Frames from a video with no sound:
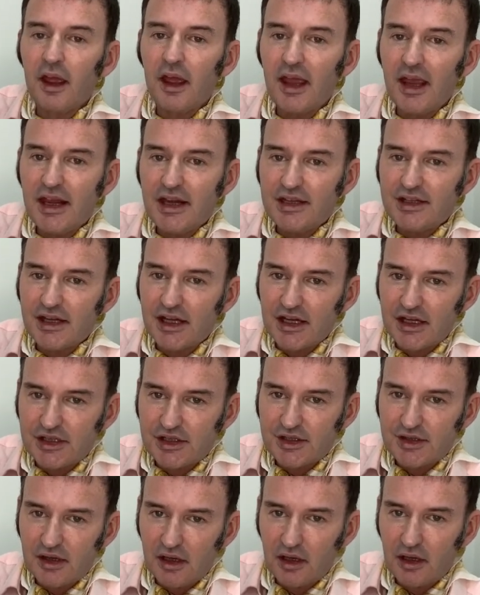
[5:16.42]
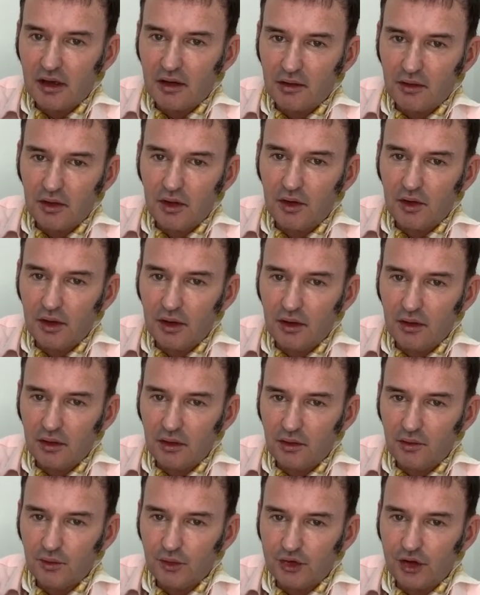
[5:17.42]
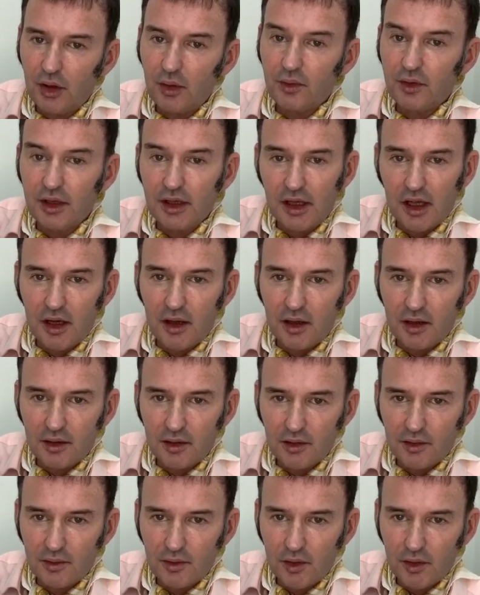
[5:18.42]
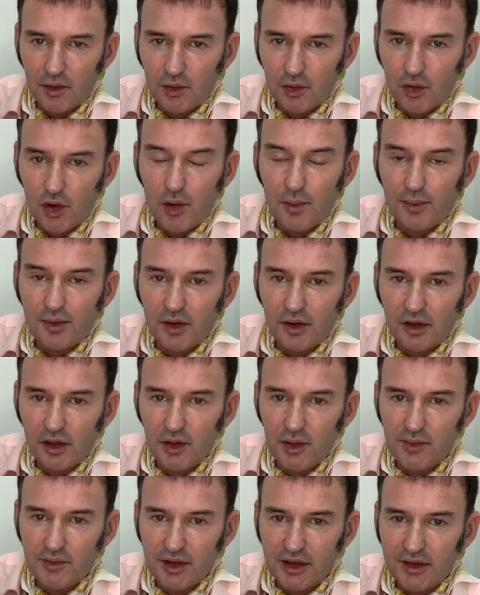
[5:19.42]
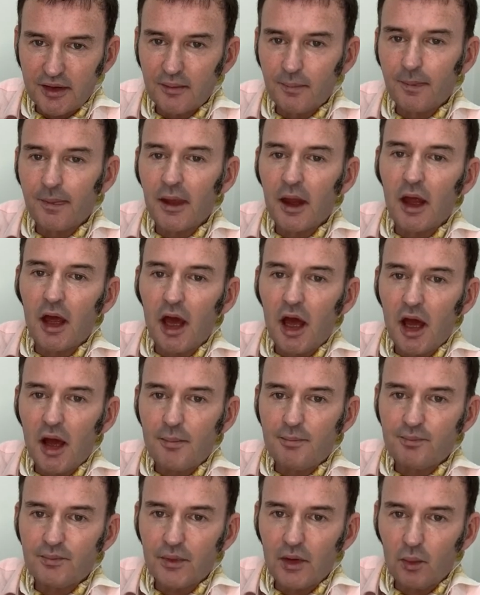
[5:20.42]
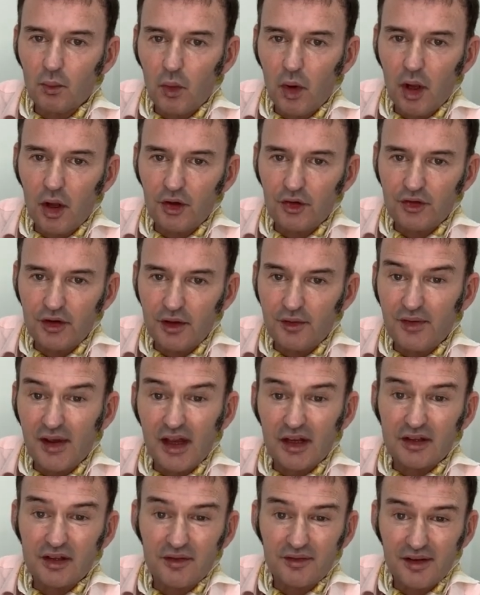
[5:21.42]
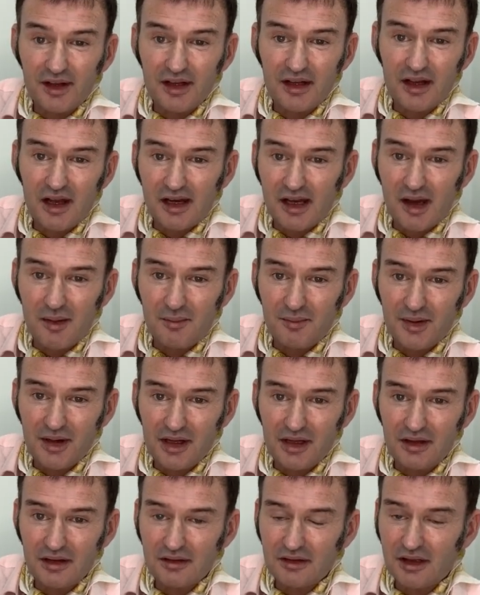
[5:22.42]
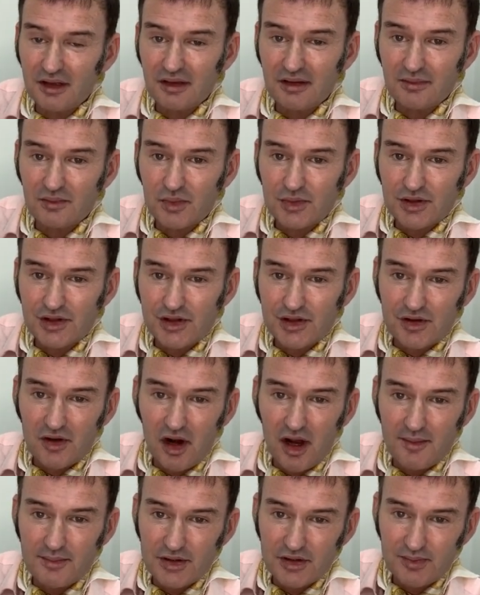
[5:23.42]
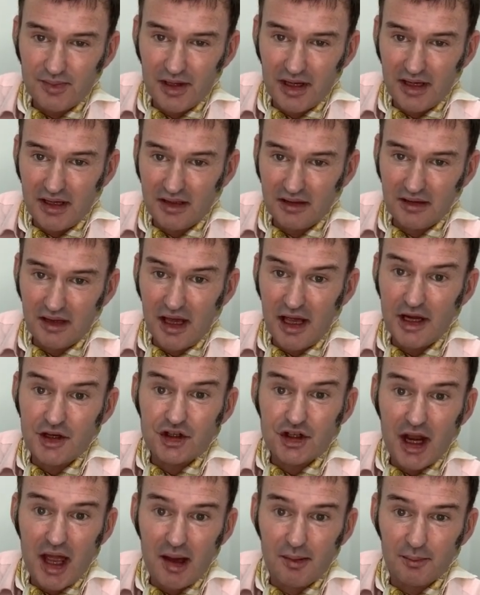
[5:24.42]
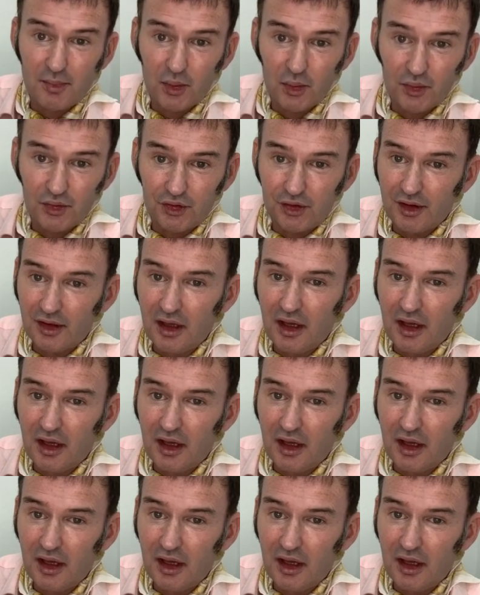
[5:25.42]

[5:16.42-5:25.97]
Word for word: ETS, uh, so the uh, group concluded, um, was effectively a company that was described as being a shambles.